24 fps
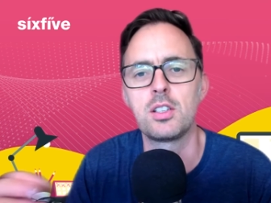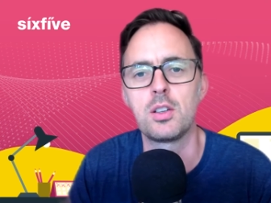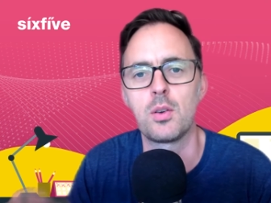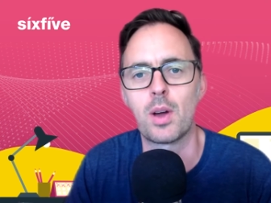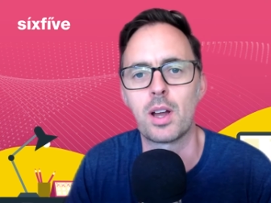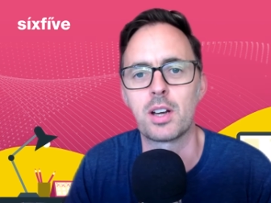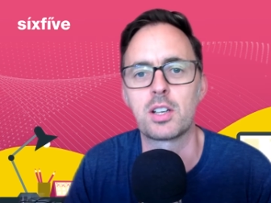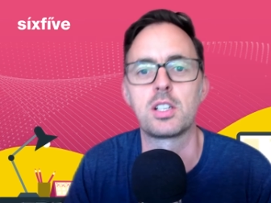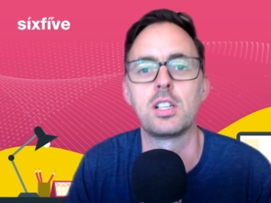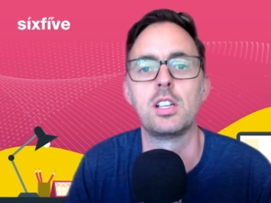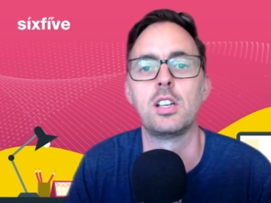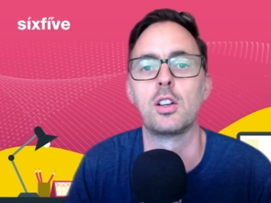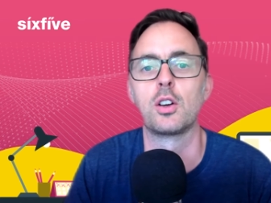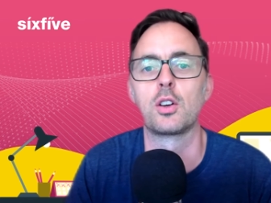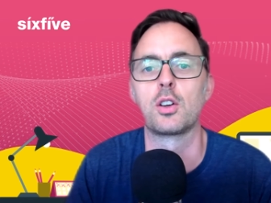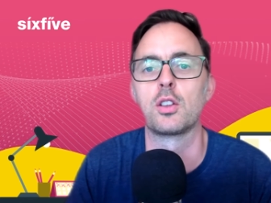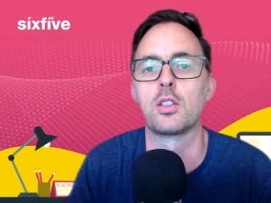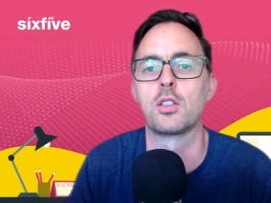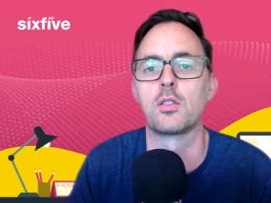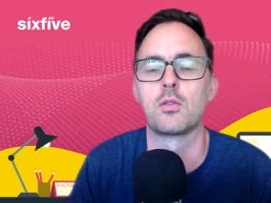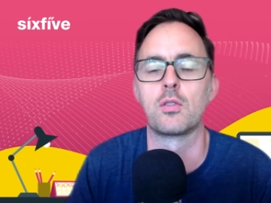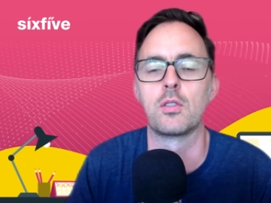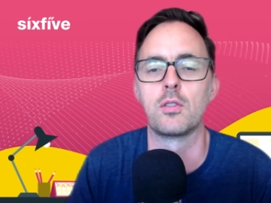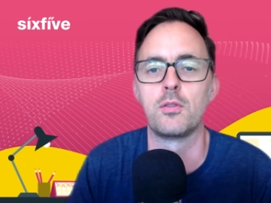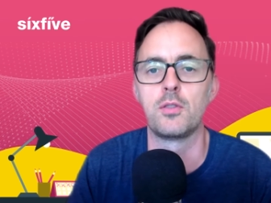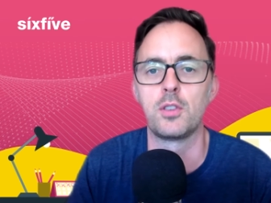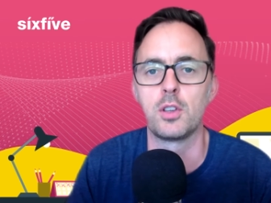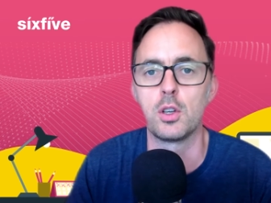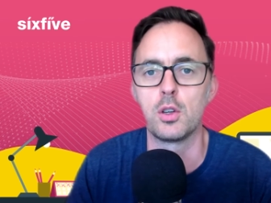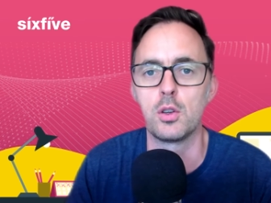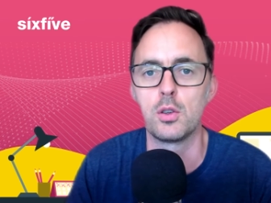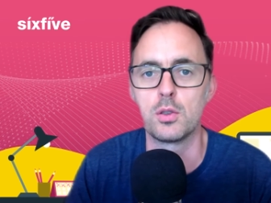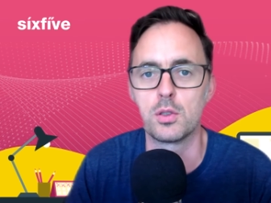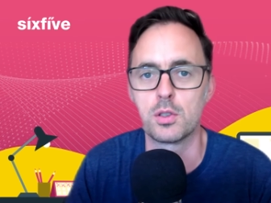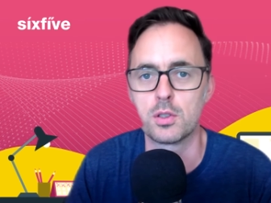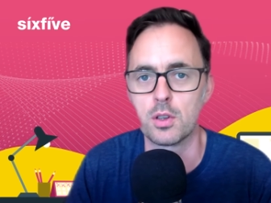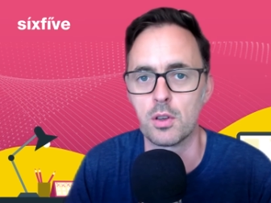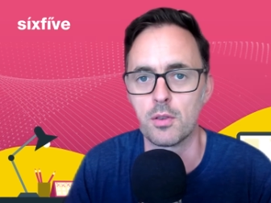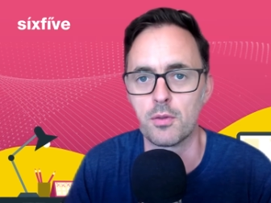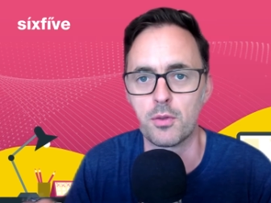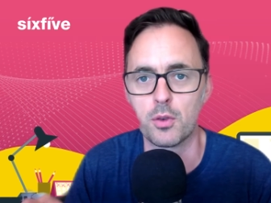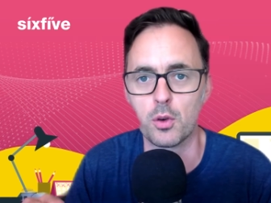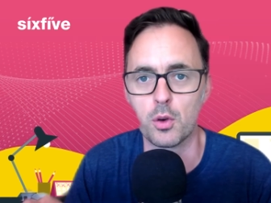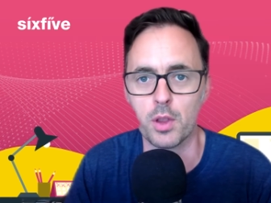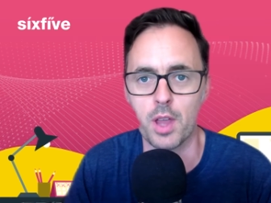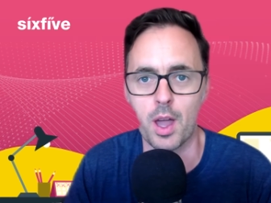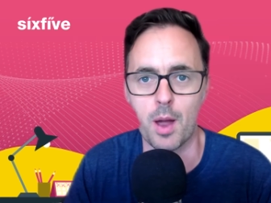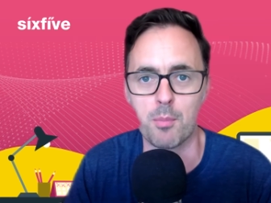you actually look at the reviews
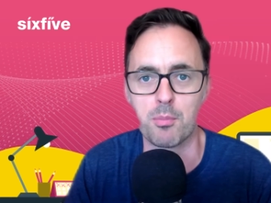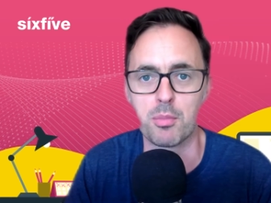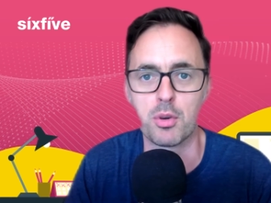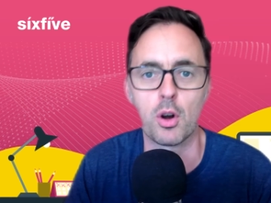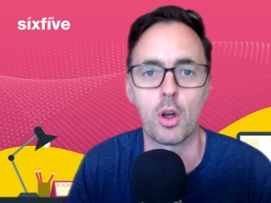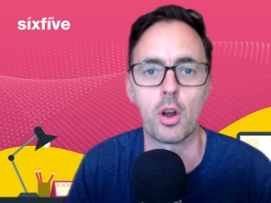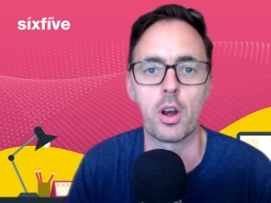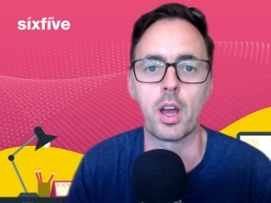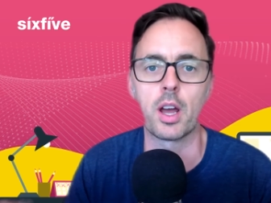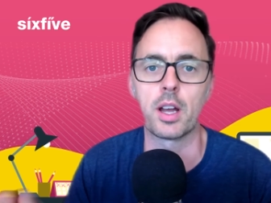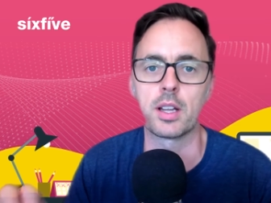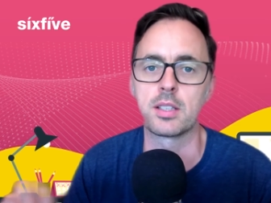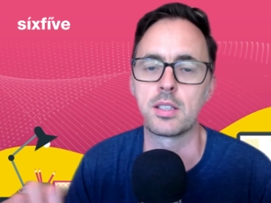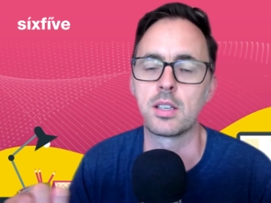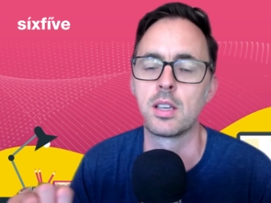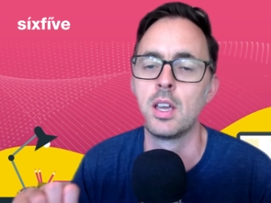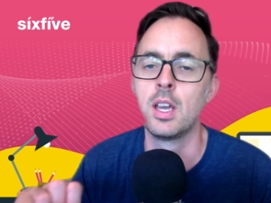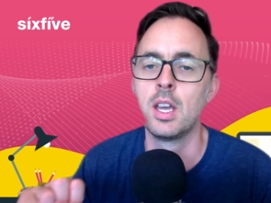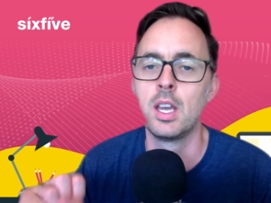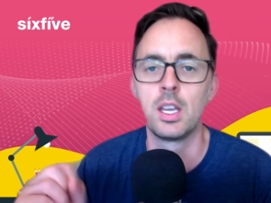for that product,